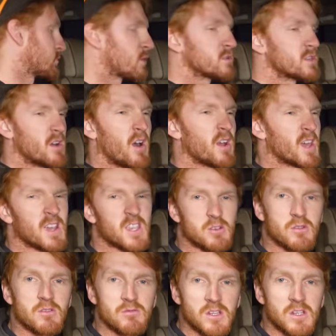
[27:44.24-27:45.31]
Probably not an
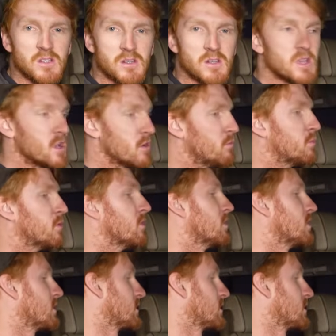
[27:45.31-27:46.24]
accurate reading, but